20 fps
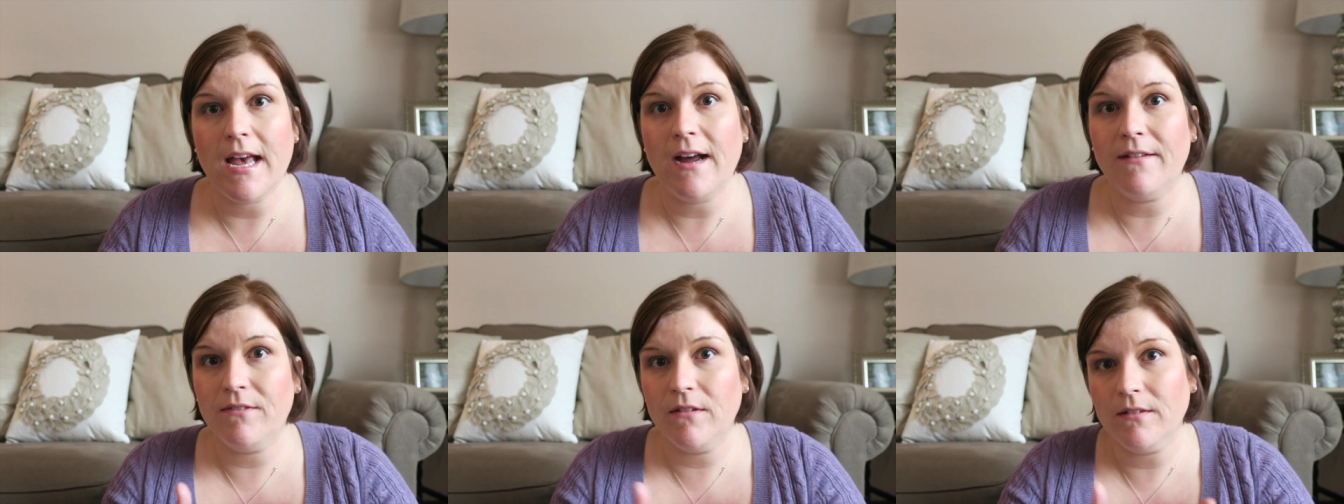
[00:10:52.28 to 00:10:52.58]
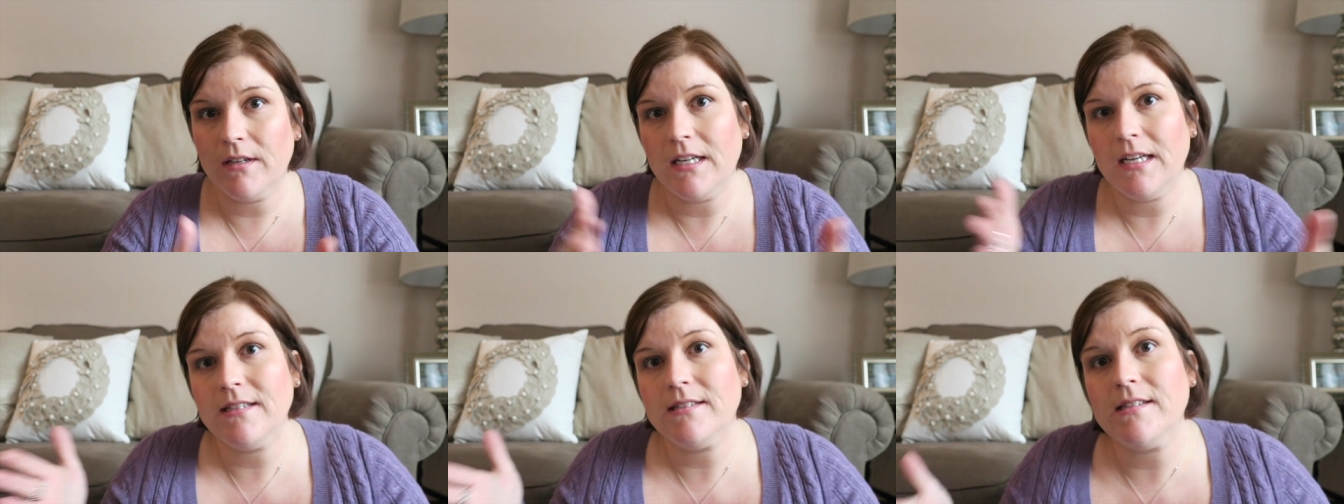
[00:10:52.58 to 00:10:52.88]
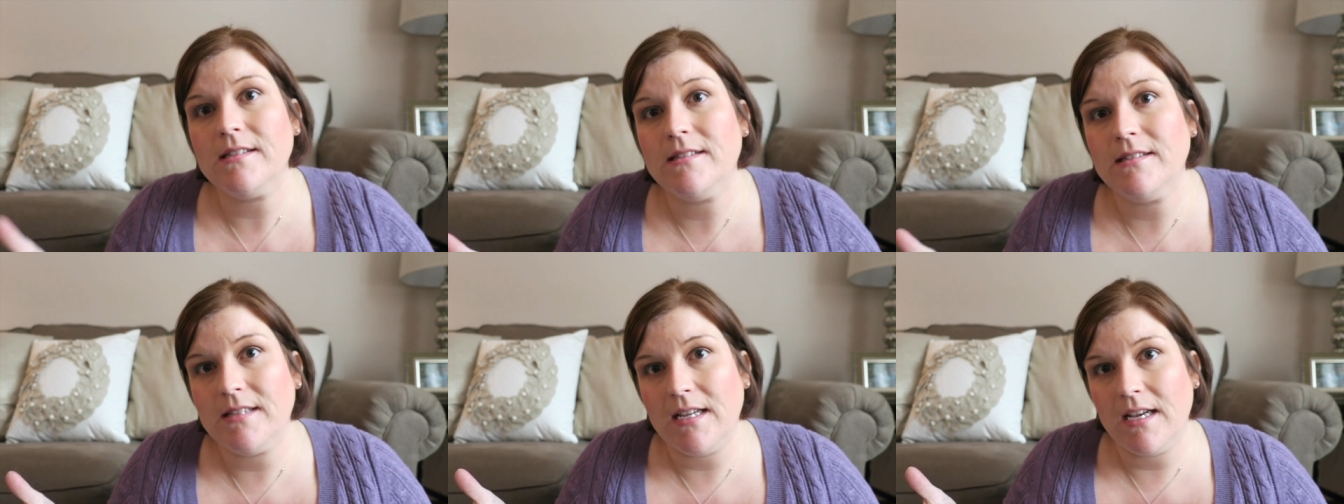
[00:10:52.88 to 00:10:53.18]
everyone has
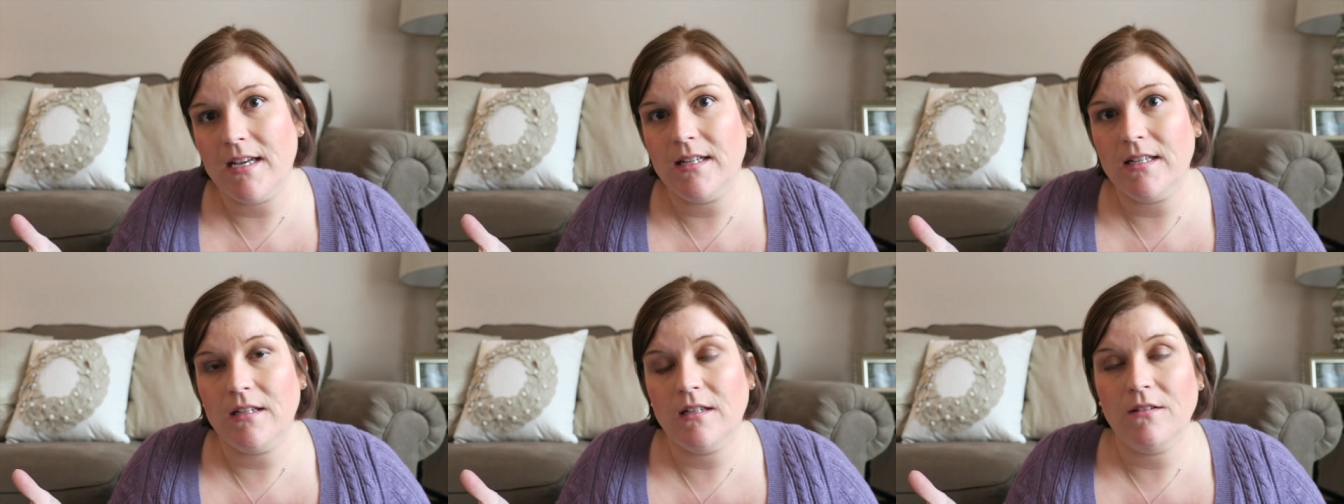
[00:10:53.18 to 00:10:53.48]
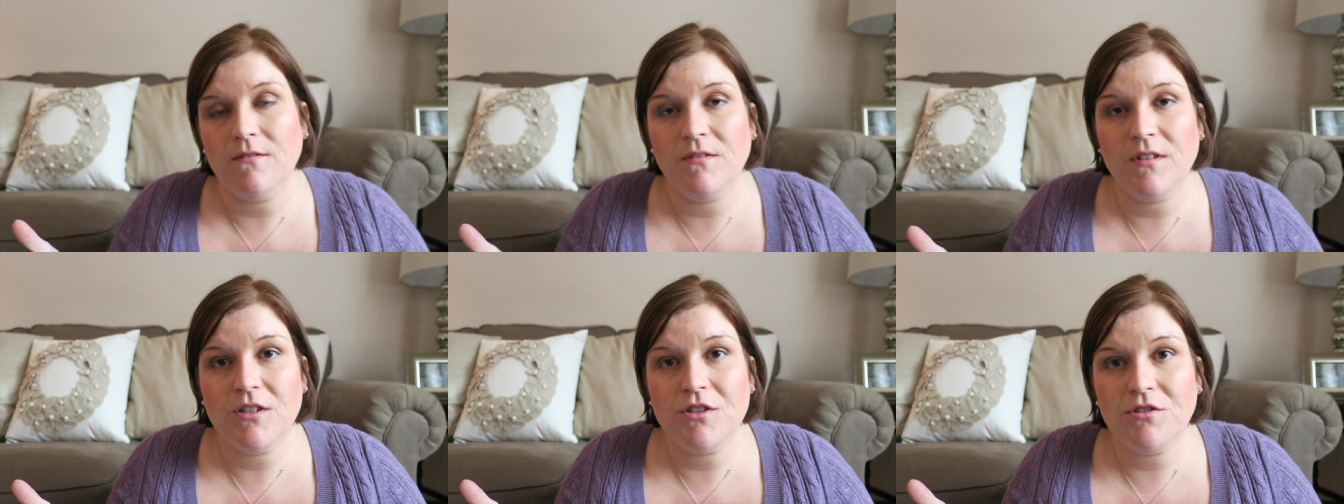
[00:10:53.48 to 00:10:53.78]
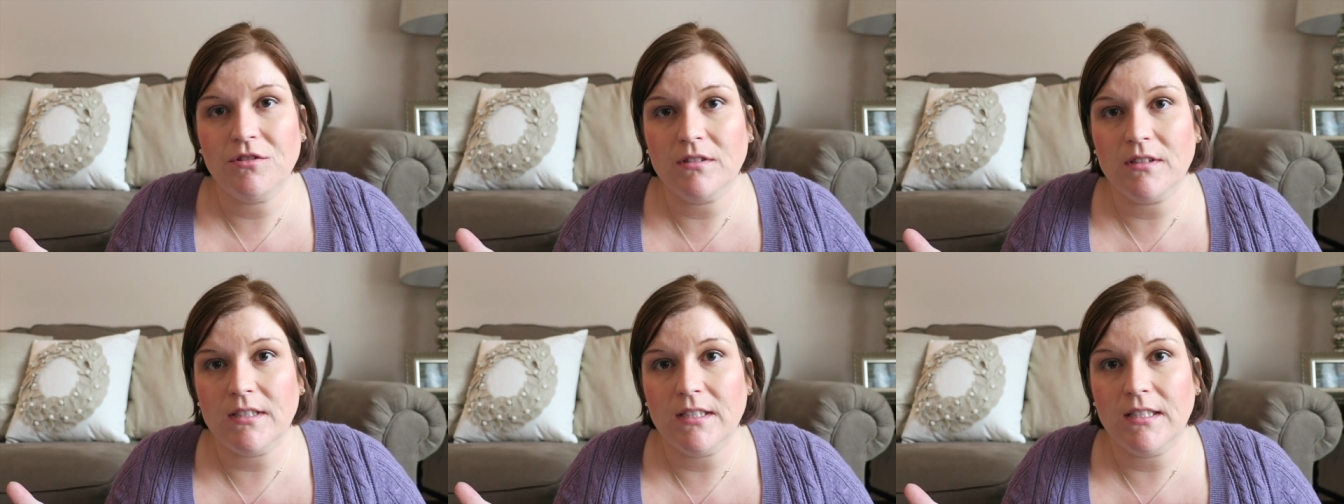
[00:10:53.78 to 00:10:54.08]
to stand
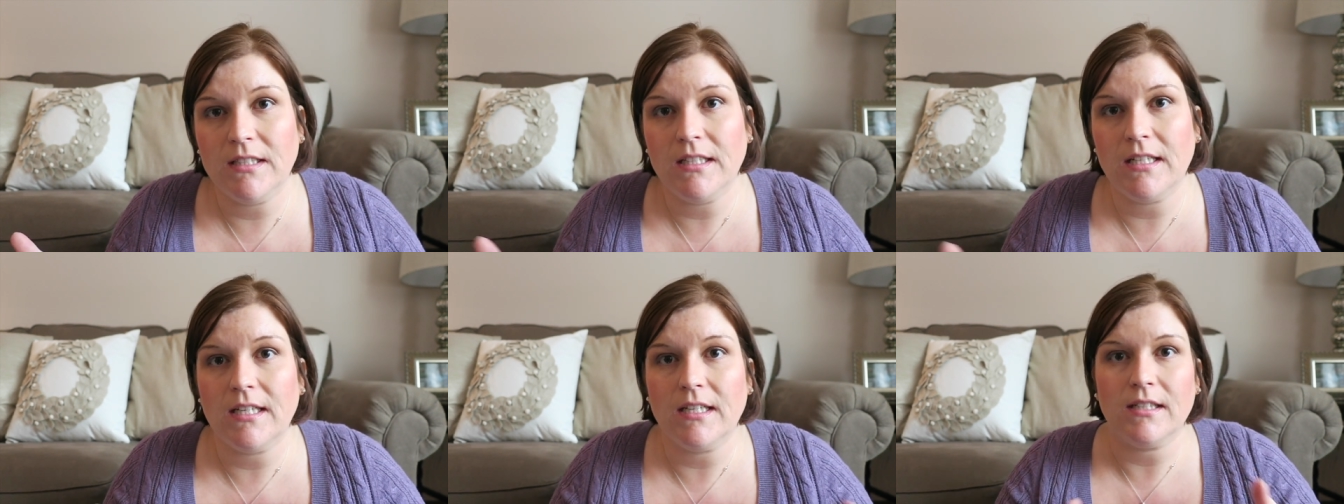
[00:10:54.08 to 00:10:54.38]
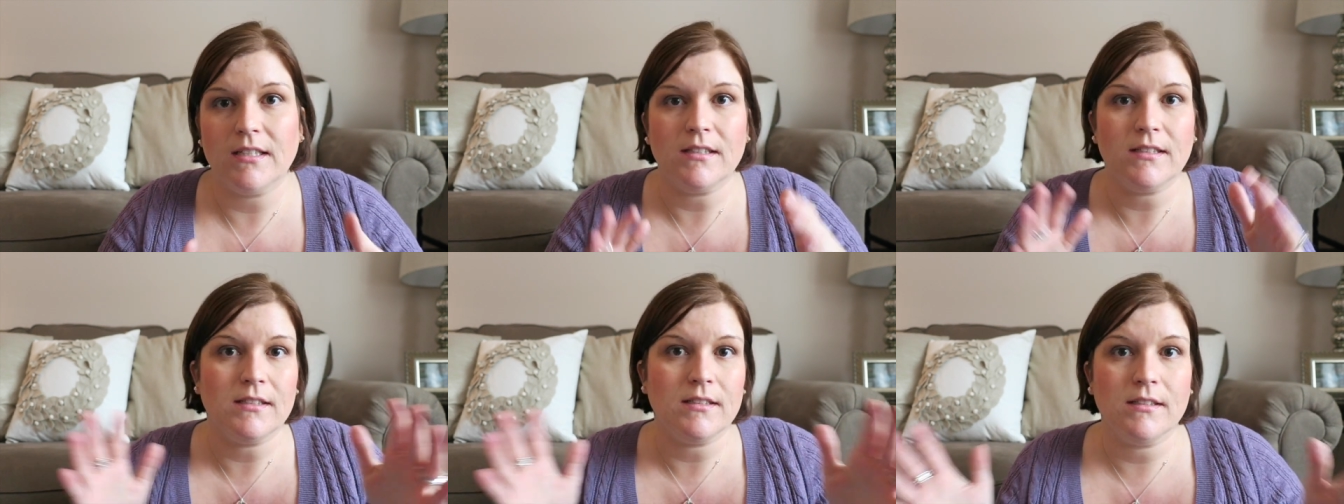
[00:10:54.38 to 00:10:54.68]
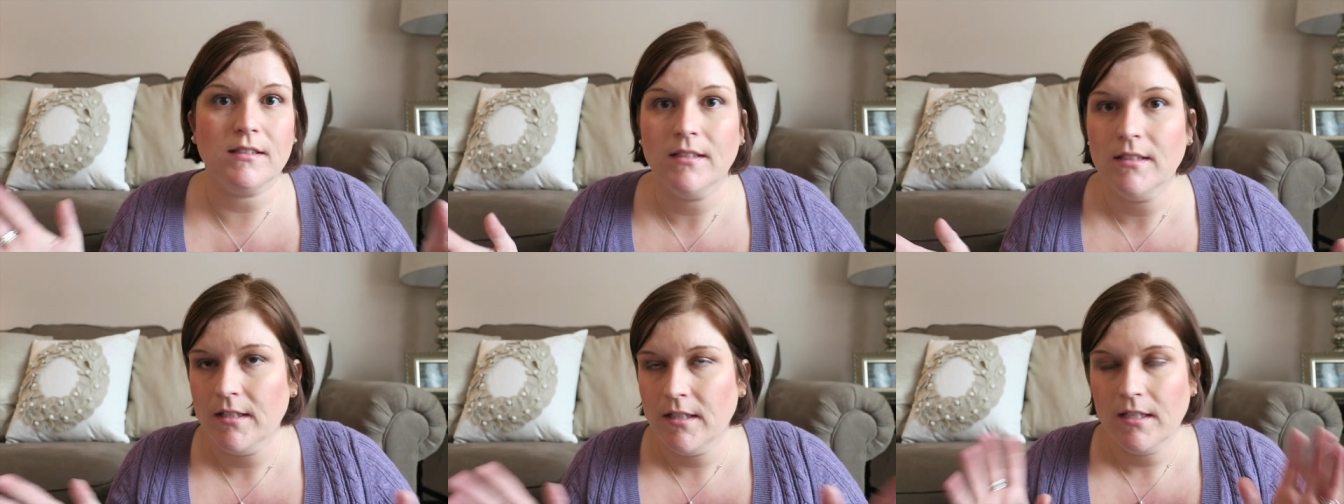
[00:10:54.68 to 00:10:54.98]
individually,
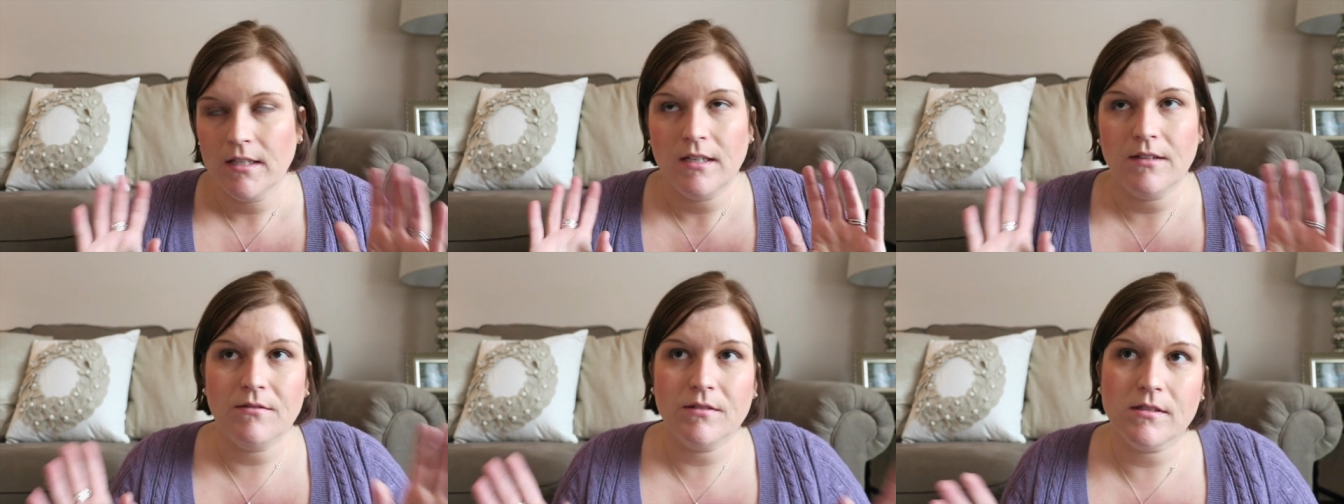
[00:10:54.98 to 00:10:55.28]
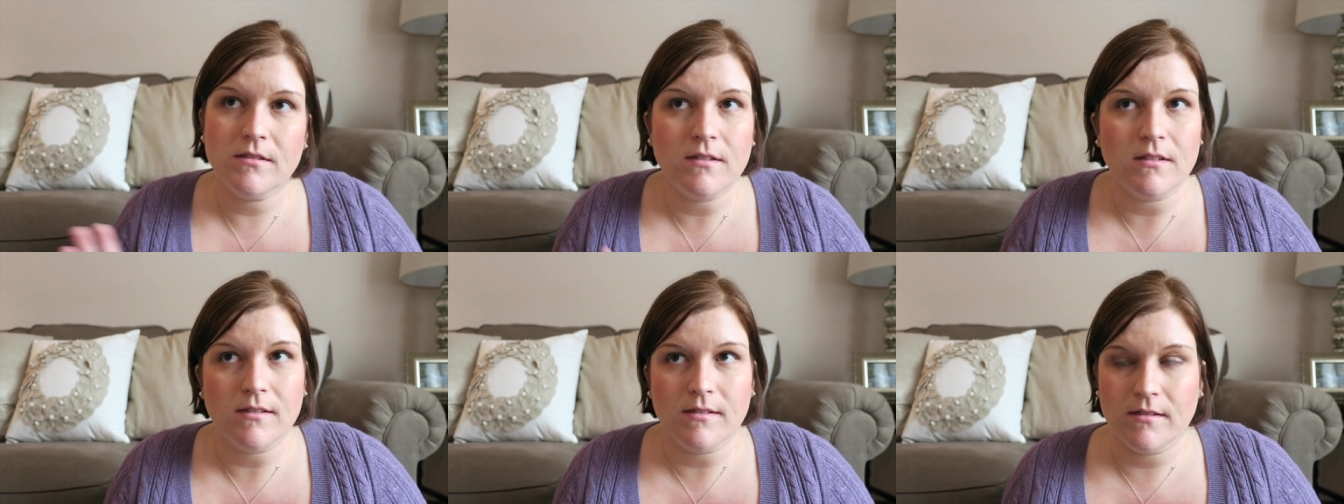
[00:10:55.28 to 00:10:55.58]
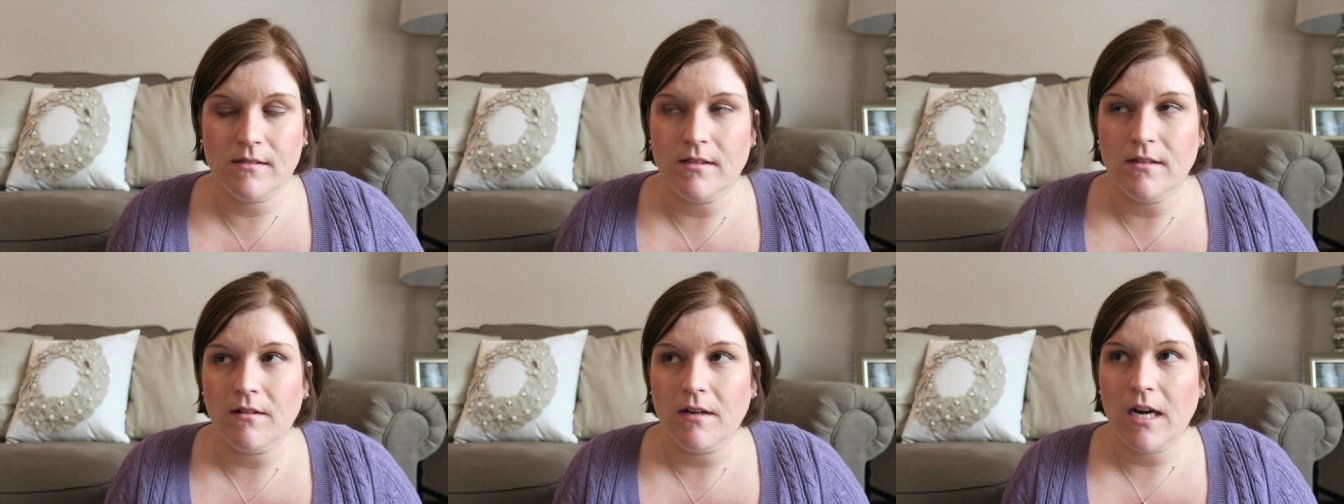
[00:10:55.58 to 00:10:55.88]
and it was
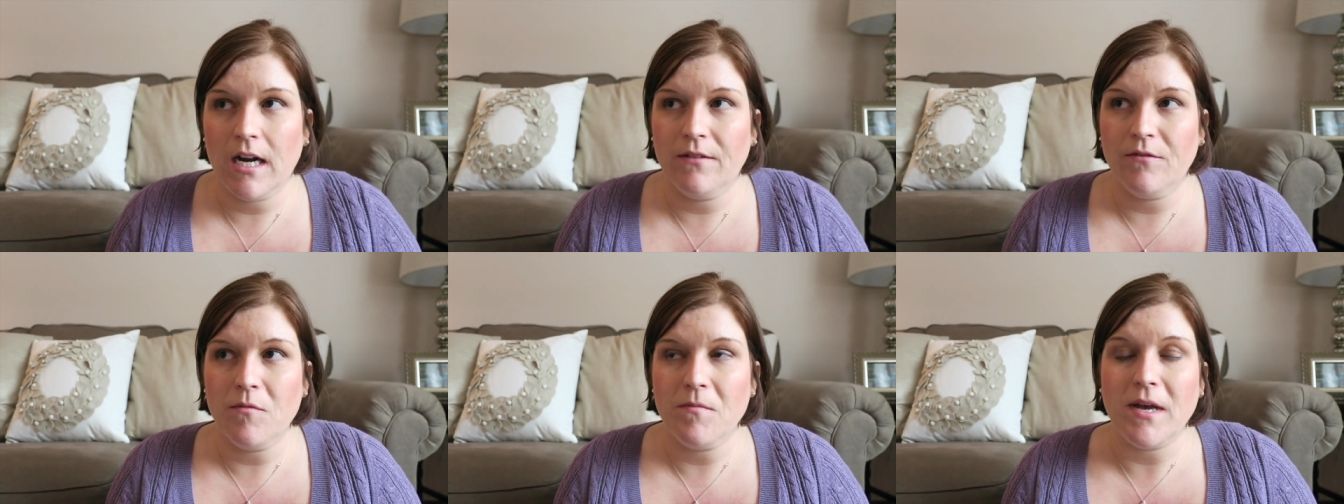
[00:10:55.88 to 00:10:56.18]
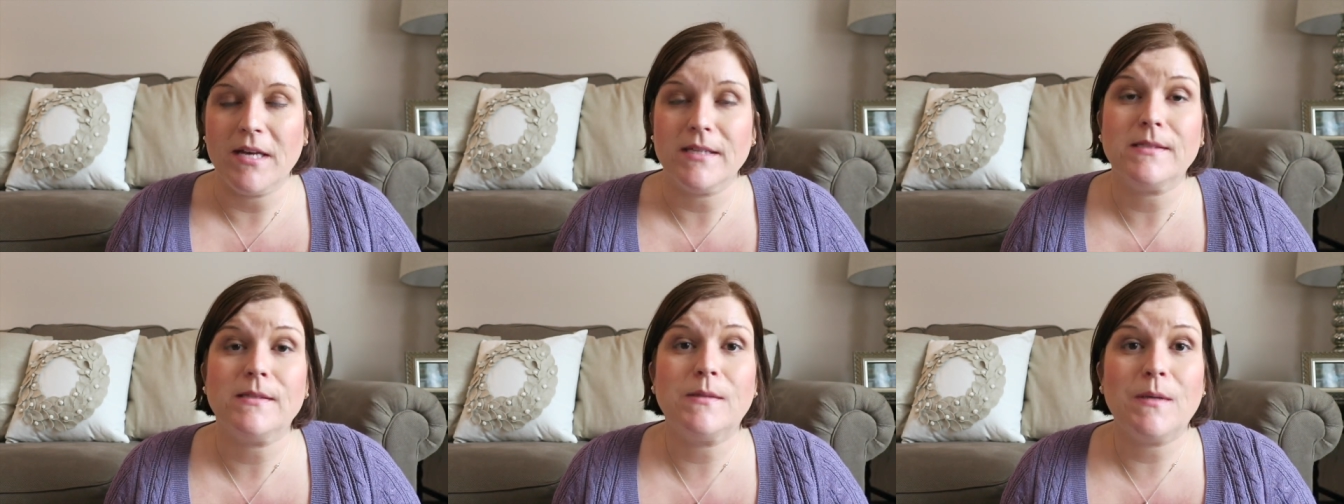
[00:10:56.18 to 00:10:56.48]
just, you know, kind of a mess.